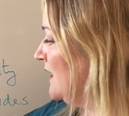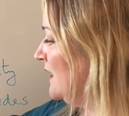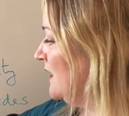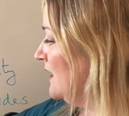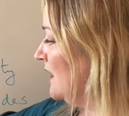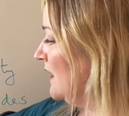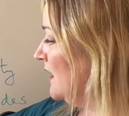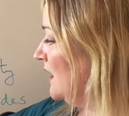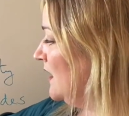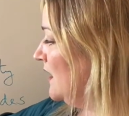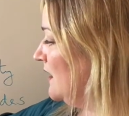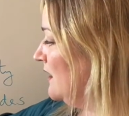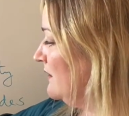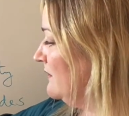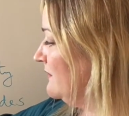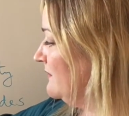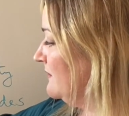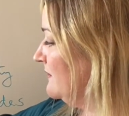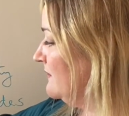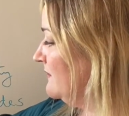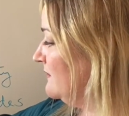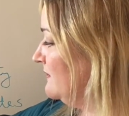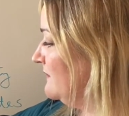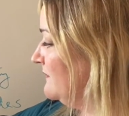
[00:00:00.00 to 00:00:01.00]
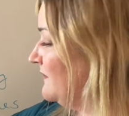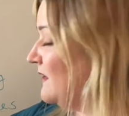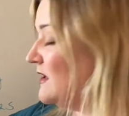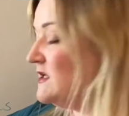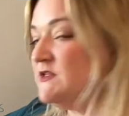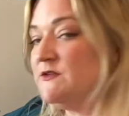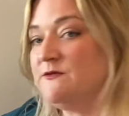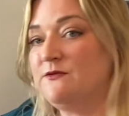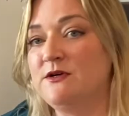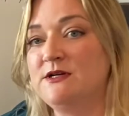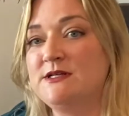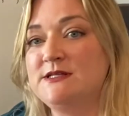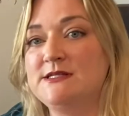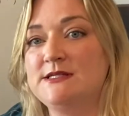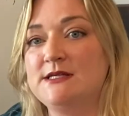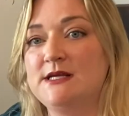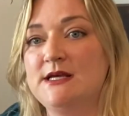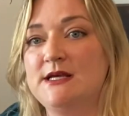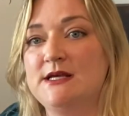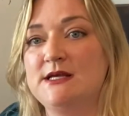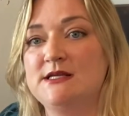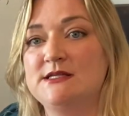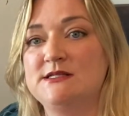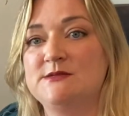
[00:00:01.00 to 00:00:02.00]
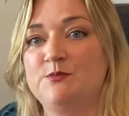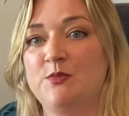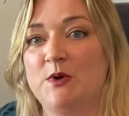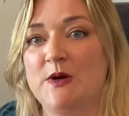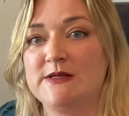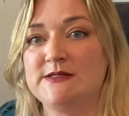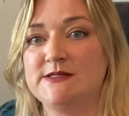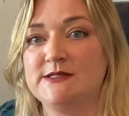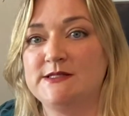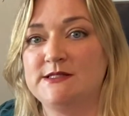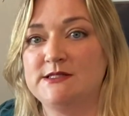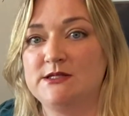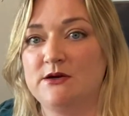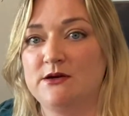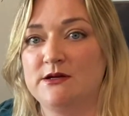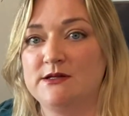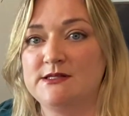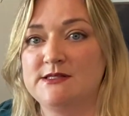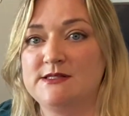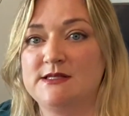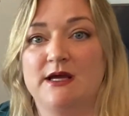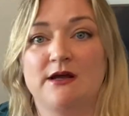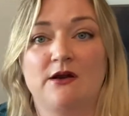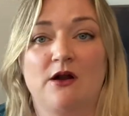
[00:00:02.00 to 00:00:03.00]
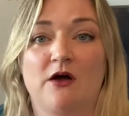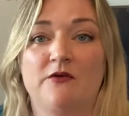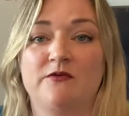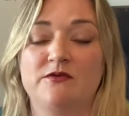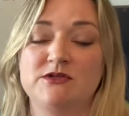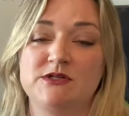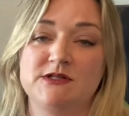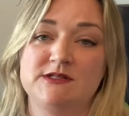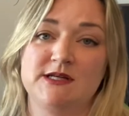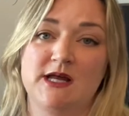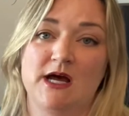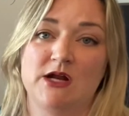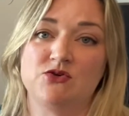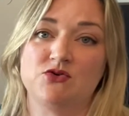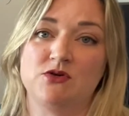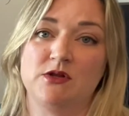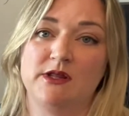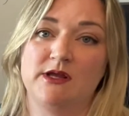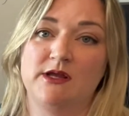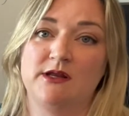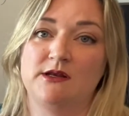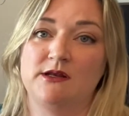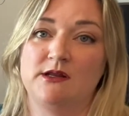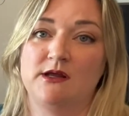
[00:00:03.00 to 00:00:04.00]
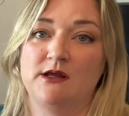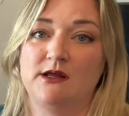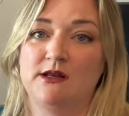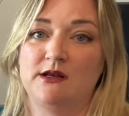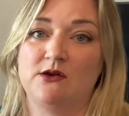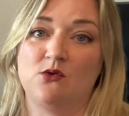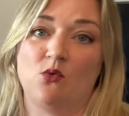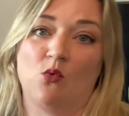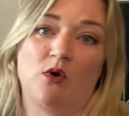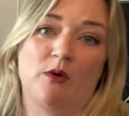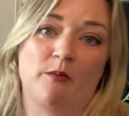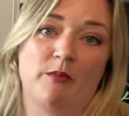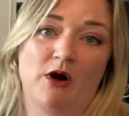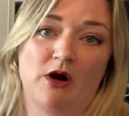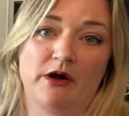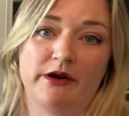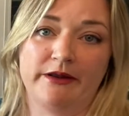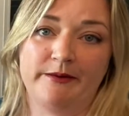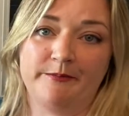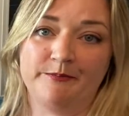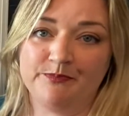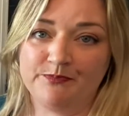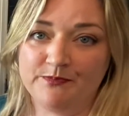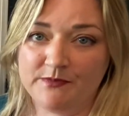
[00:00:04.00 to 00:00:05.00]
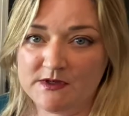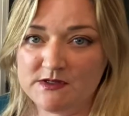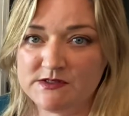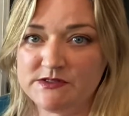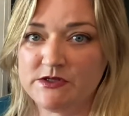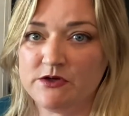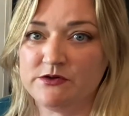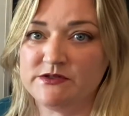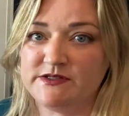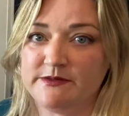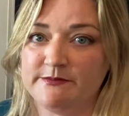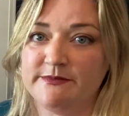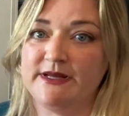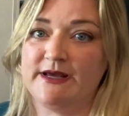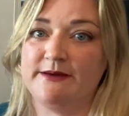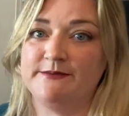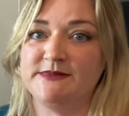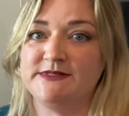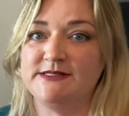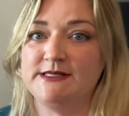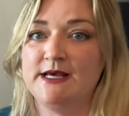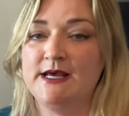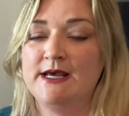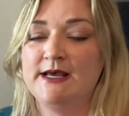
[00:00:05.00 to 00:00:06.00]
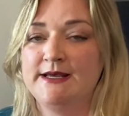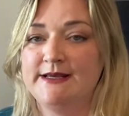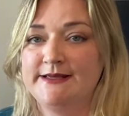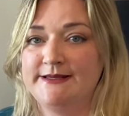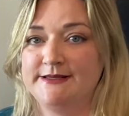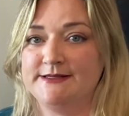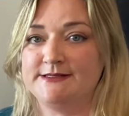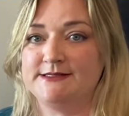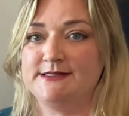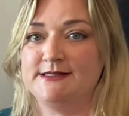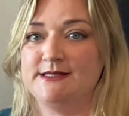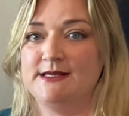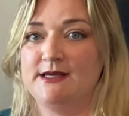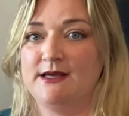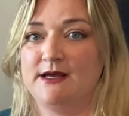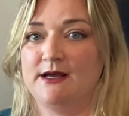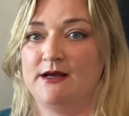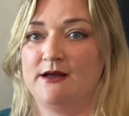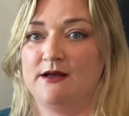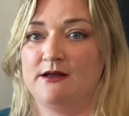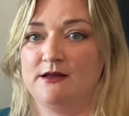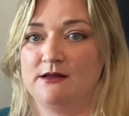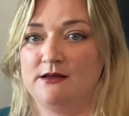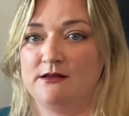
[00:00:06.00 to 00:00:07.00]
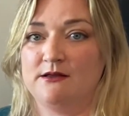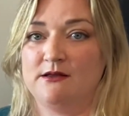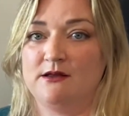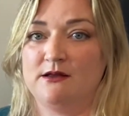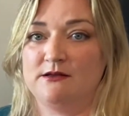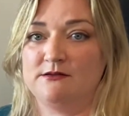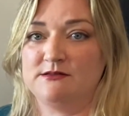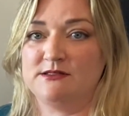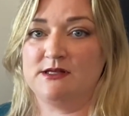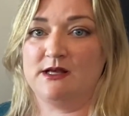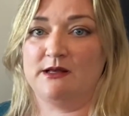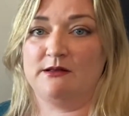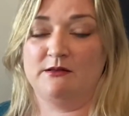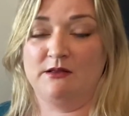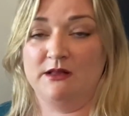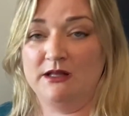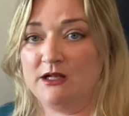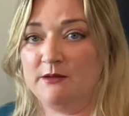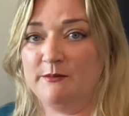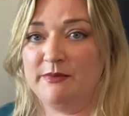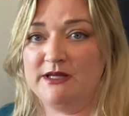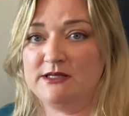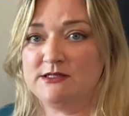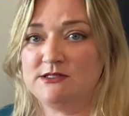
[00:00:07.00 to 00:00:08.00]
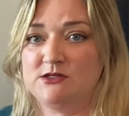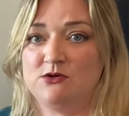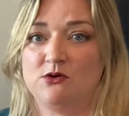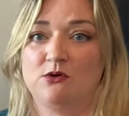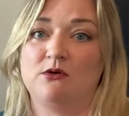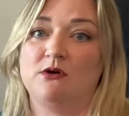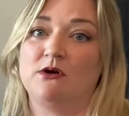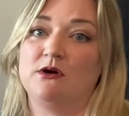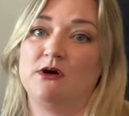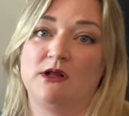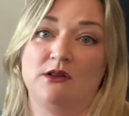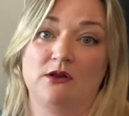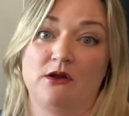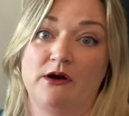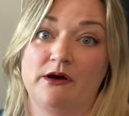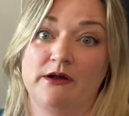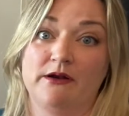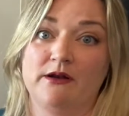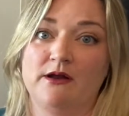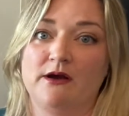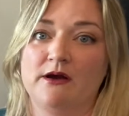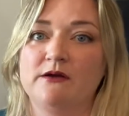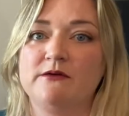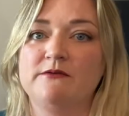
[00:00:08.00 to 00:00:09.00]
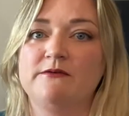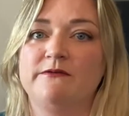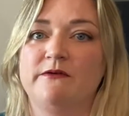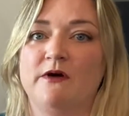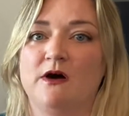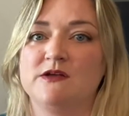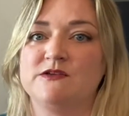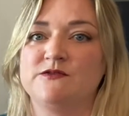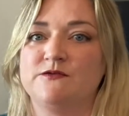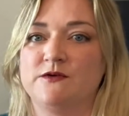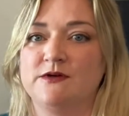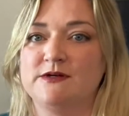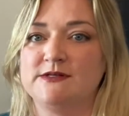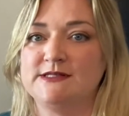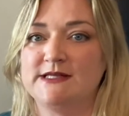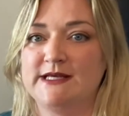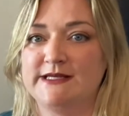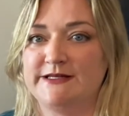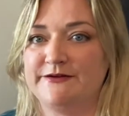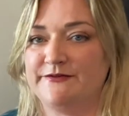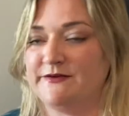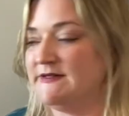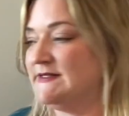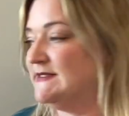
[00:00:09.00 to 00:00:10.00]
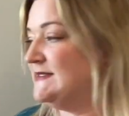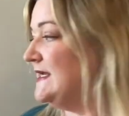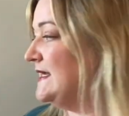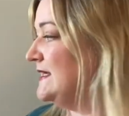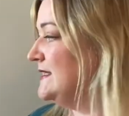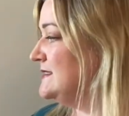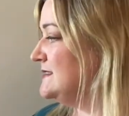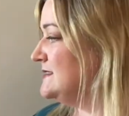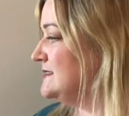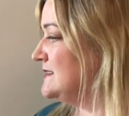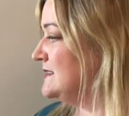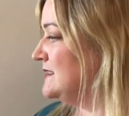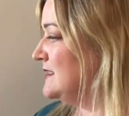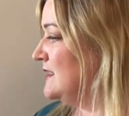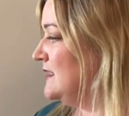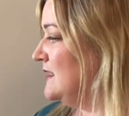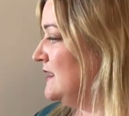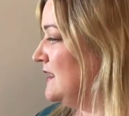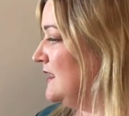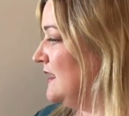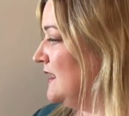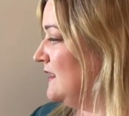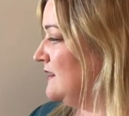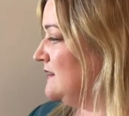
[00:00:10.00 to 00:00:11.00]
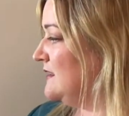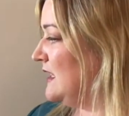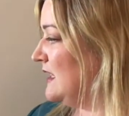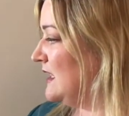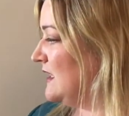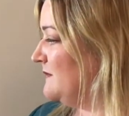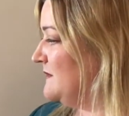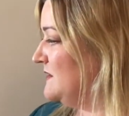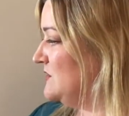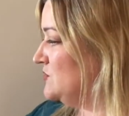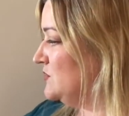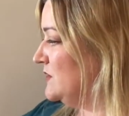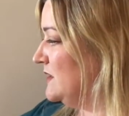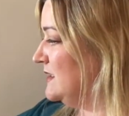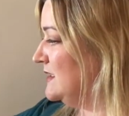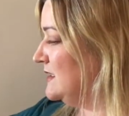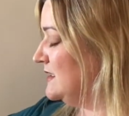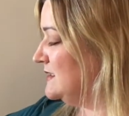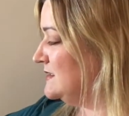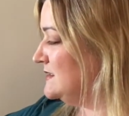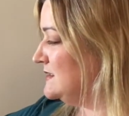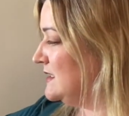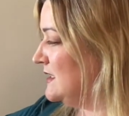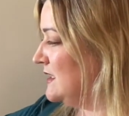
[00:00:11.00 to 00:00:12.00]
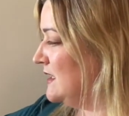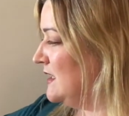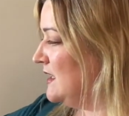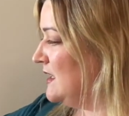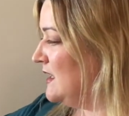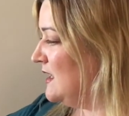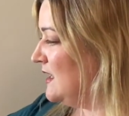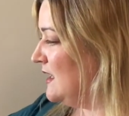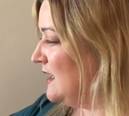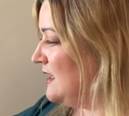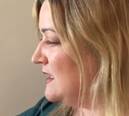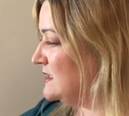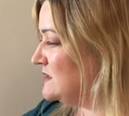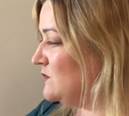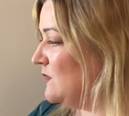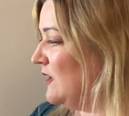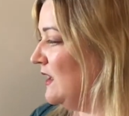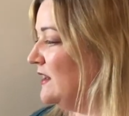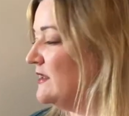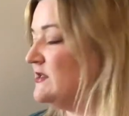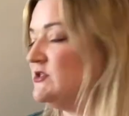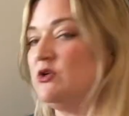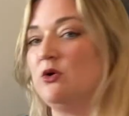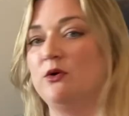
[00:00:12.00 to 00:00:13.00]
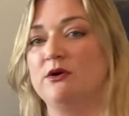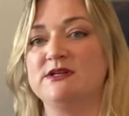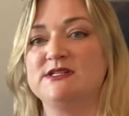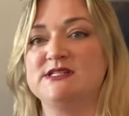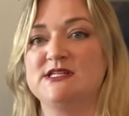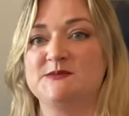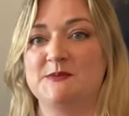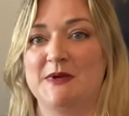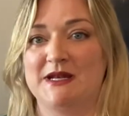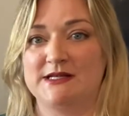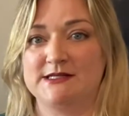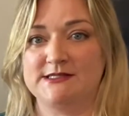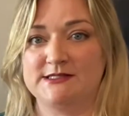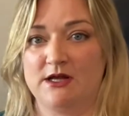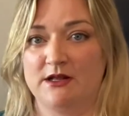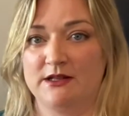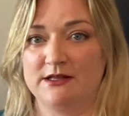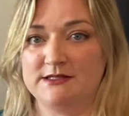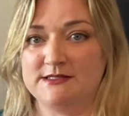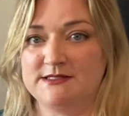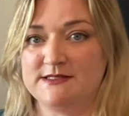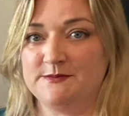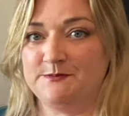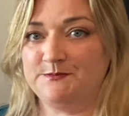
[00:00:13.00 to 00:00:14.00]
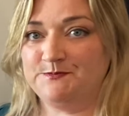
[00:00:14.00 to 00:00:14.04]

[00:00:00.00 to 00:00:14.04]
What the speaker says: Phosphorus is present on site often just naturally in an ore body. So sometimes you'll see a little bit or a lot of phosphorus at different sites, and that can be treated as well as total suspended solids.